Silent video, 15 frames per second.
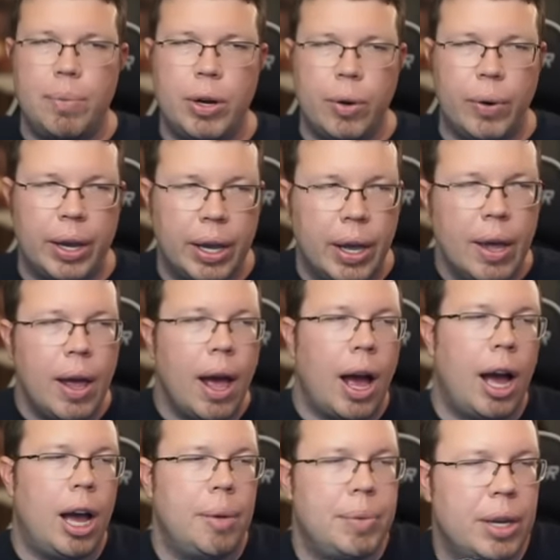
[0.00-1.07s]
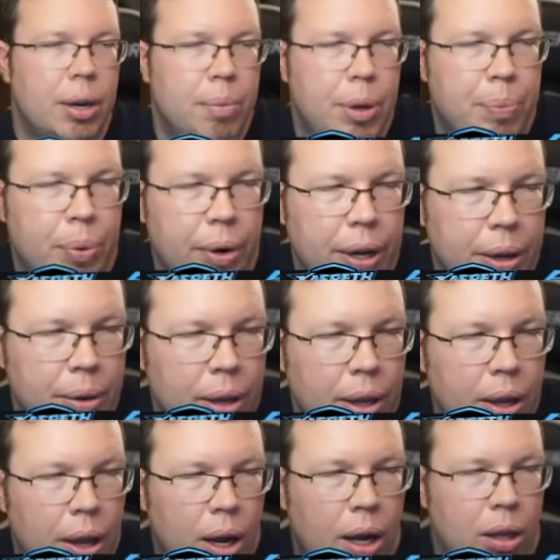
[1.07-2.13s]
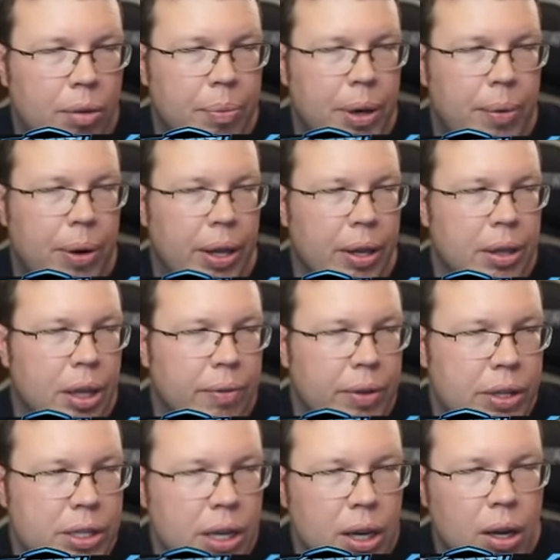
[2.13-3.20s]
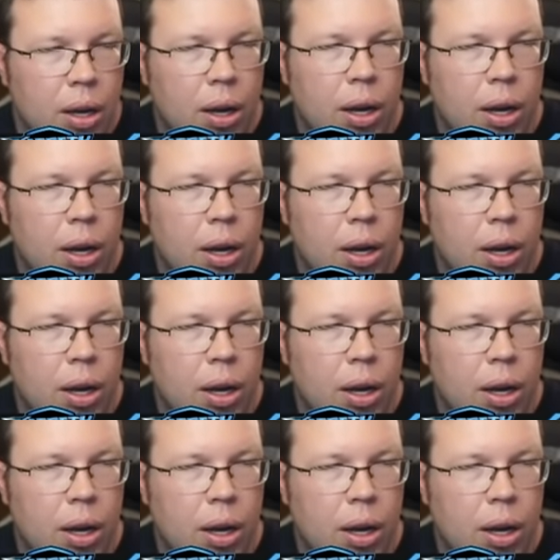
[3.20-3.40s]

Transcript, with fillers: I'm doing. I'm going to be putting all of my relic levels